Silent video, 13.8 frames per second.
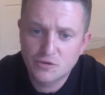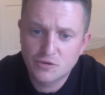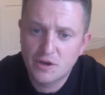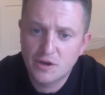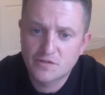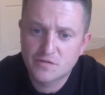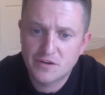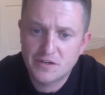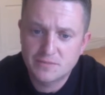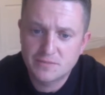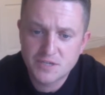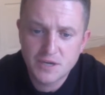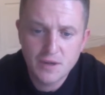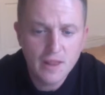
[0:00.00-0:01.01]
enjoy those
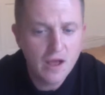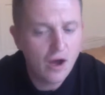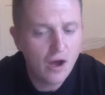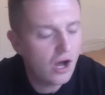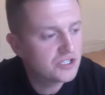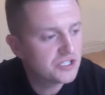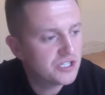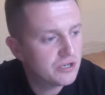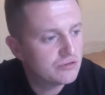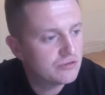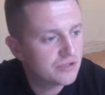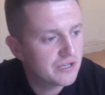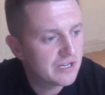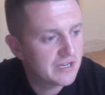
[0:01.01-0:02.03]
freedoms. Our
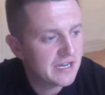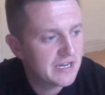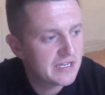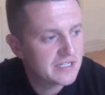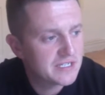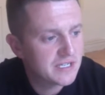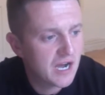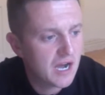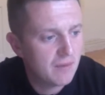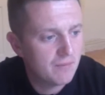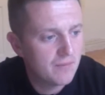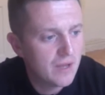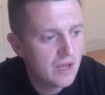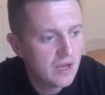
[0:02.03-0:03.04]
children in years to
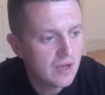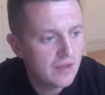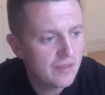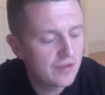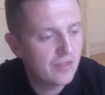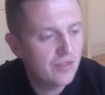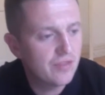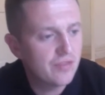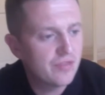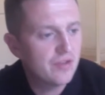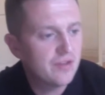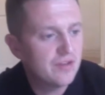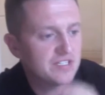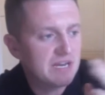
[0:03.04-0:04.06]
come,
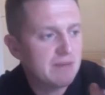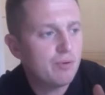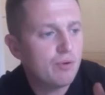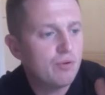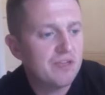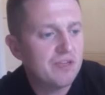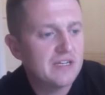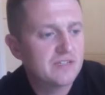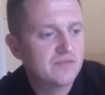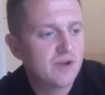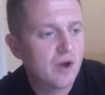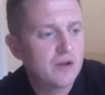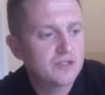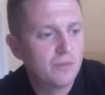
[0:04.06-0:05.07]
the simple things of
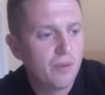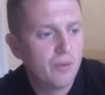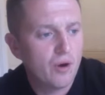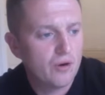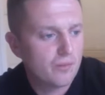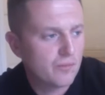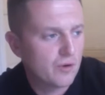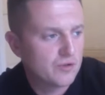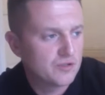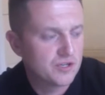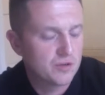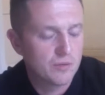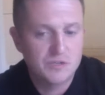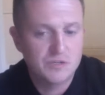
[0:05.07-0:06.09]
going to a pop
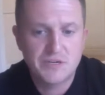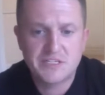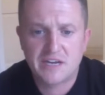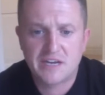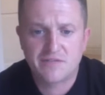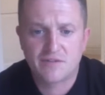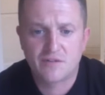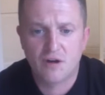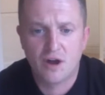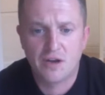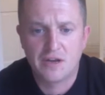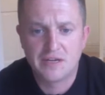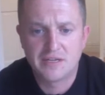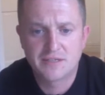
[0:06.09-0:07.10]
concert, which we take for
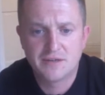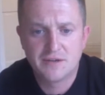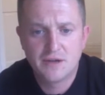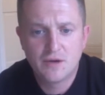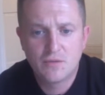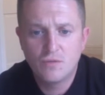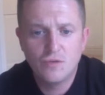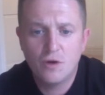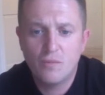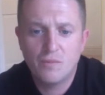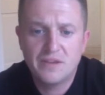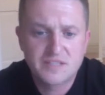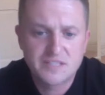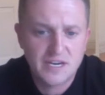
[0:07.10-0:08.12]
granted, will
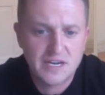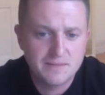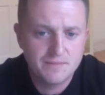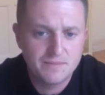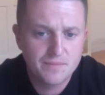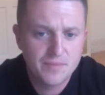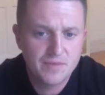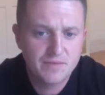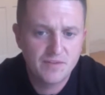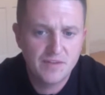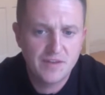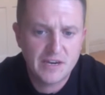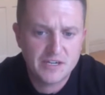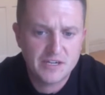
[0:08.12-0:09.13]
not be the same
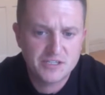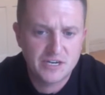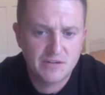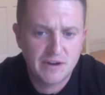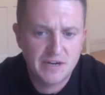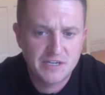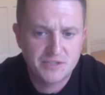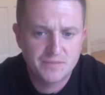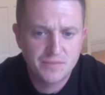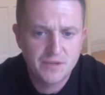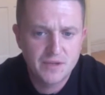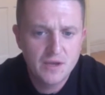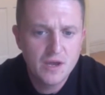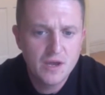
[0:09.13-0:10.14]
for the next generation.
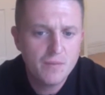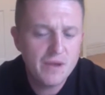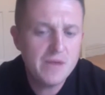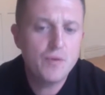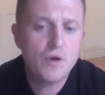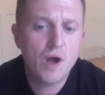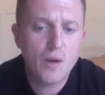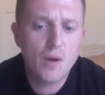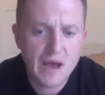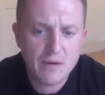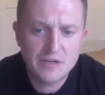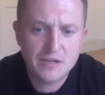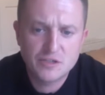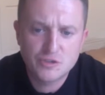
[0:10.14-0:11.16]
People going
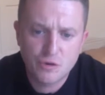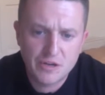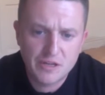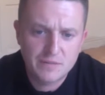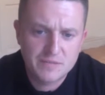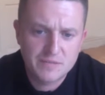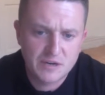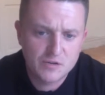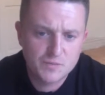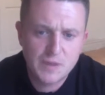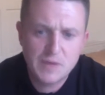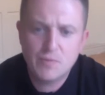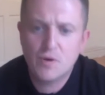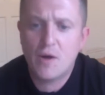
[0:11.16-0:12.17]
out and enjoying themselves,
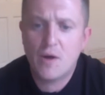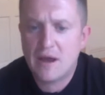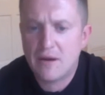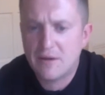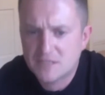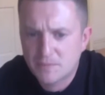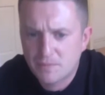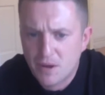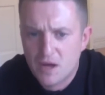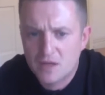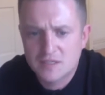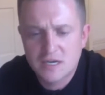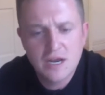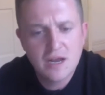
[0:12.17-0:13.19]
people going out into
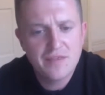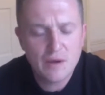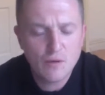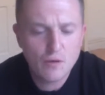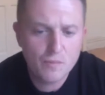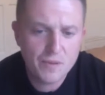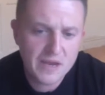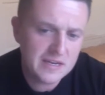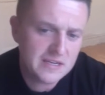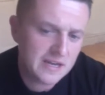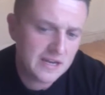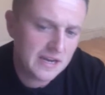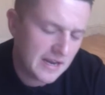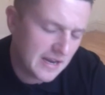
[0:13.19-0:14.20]
bars, there will be
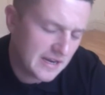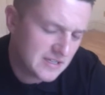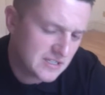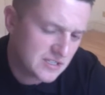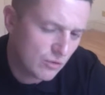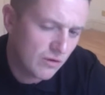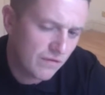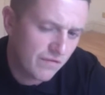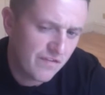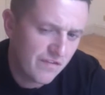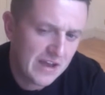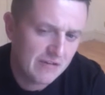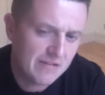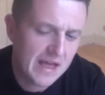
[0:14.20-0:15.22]
an install of
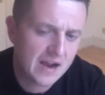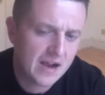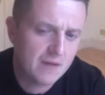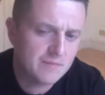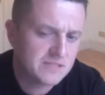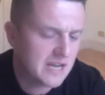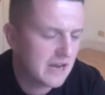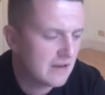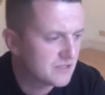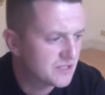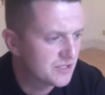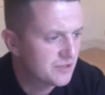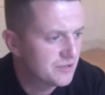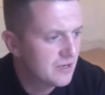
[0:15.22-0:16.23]
fear, and that comes down
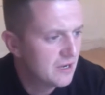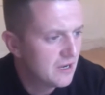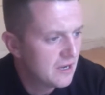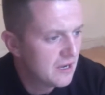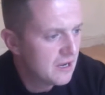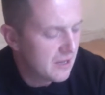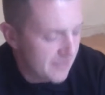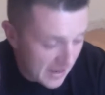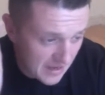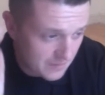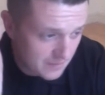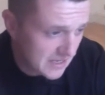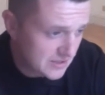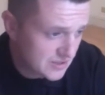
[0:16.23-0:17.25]
to
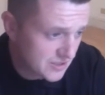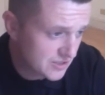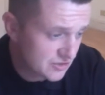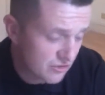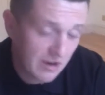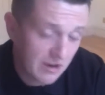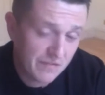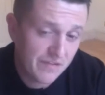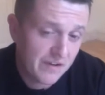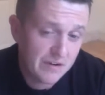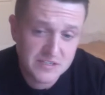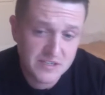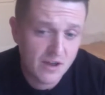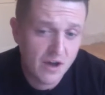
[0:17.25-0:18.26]
strike
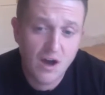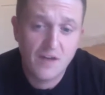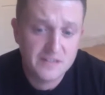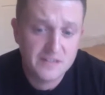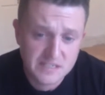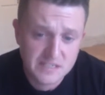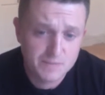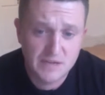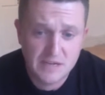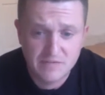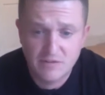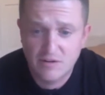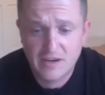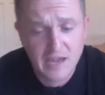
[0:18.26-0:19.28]
fear into the heart of the
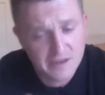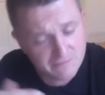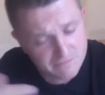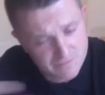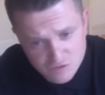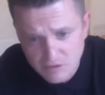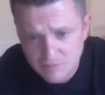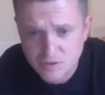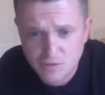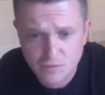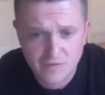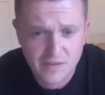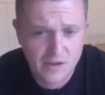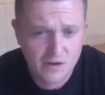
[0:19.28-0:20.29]
disbeliever. Again,
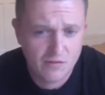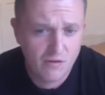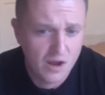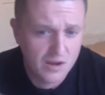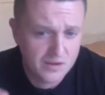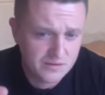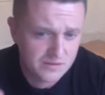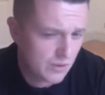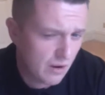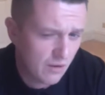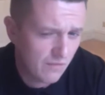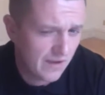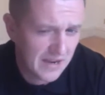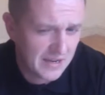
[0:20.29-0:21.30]
scripture in the Quran,
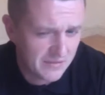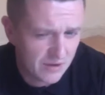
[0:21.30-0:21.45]
12:8.